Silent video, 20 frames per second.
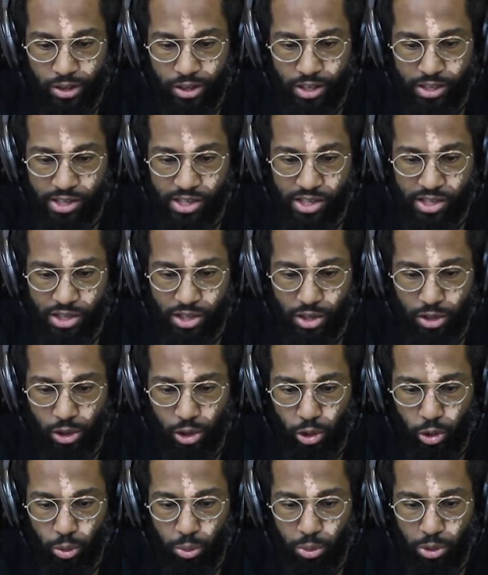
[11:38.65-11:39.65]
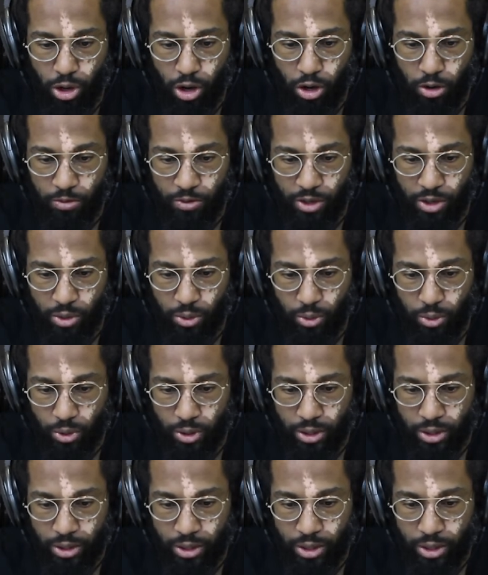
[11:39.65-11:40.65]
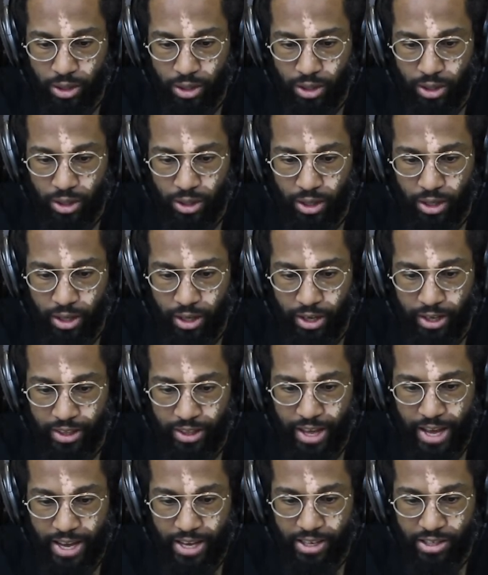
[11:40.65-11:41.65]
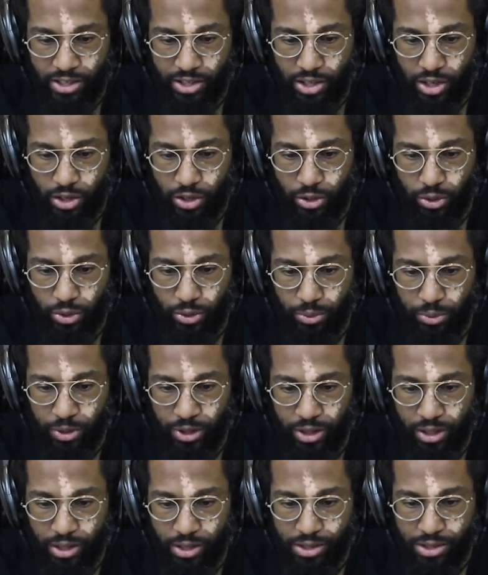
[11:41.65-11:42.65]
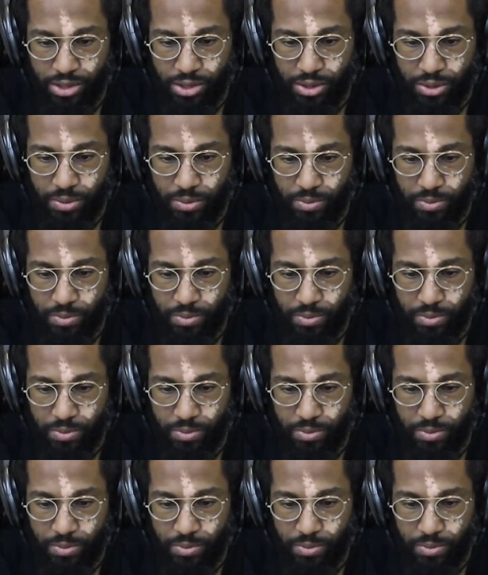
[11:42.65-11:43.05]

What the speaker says: This is the loop off and on, and that is turned on with this.